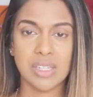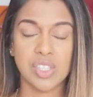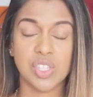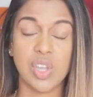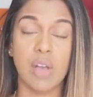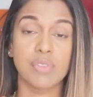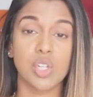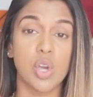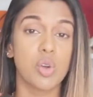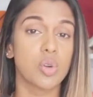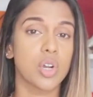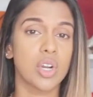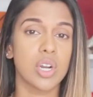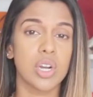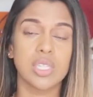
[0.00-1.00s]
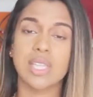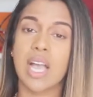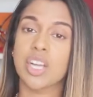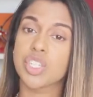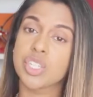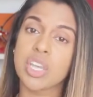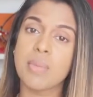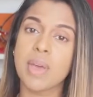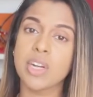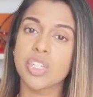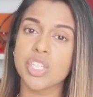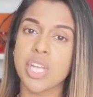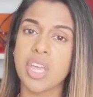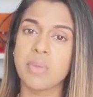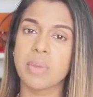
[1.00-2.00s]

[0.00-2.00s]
soft ochre is actually a better shade